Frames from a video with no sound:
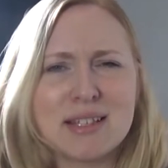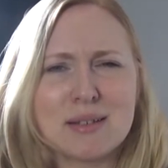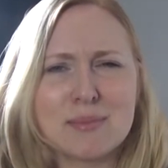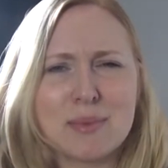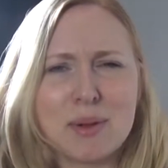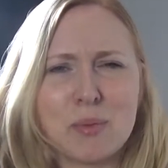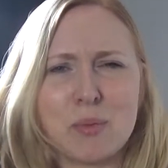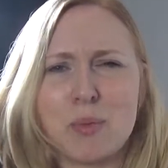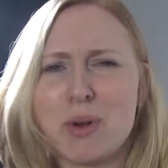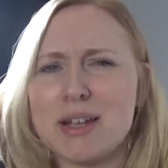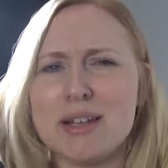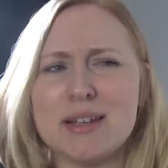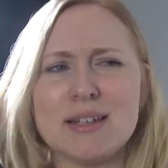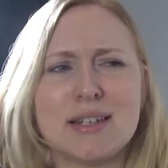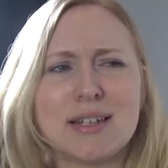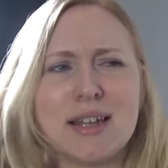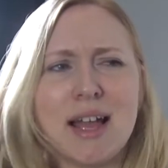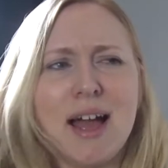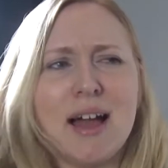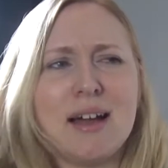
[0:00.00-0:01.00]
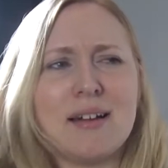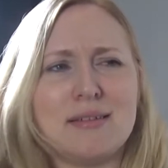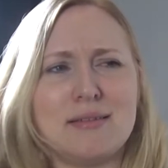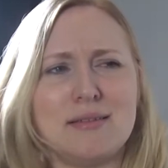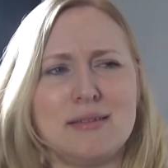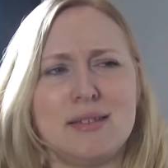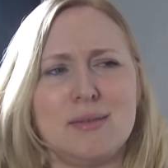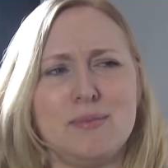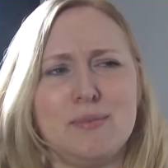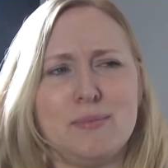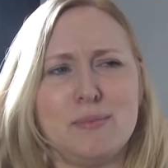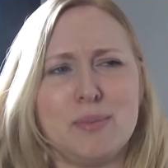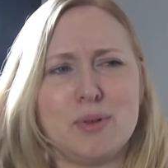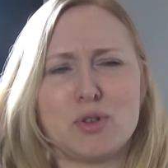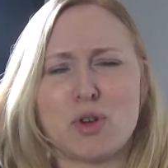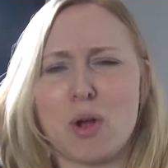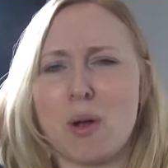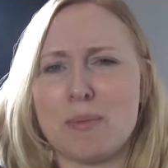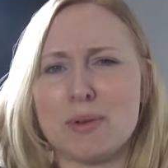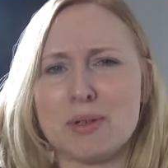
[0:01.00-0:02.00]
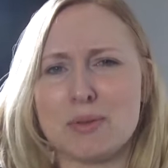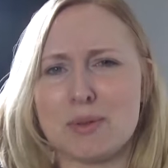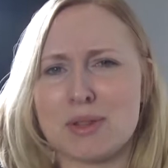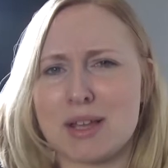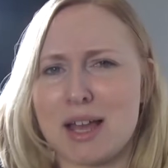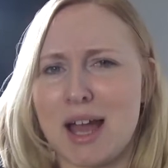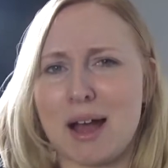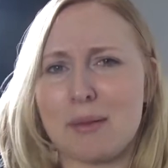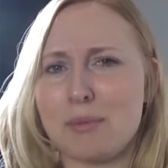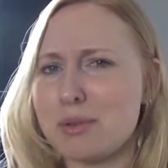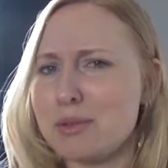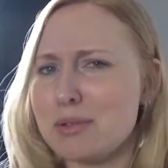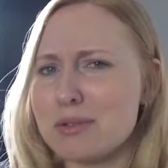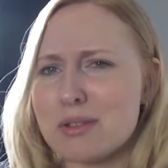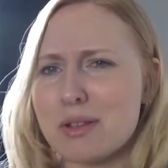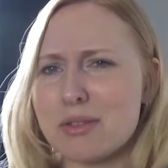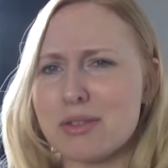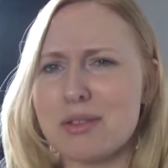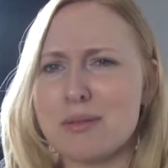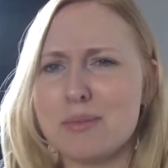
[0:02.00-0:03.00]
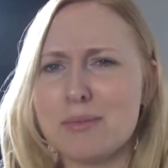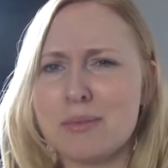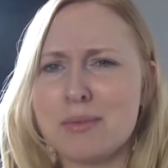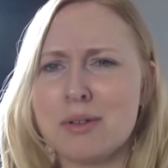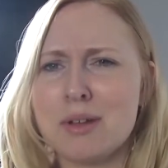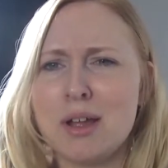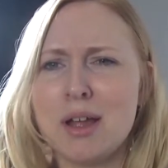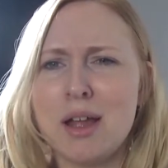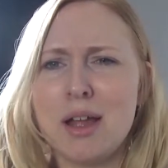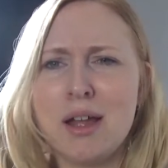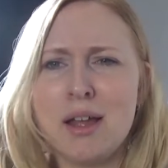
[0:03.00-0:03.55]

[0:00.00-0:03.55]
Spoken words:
Is it a bit weird to get some pyjamas with camels on them?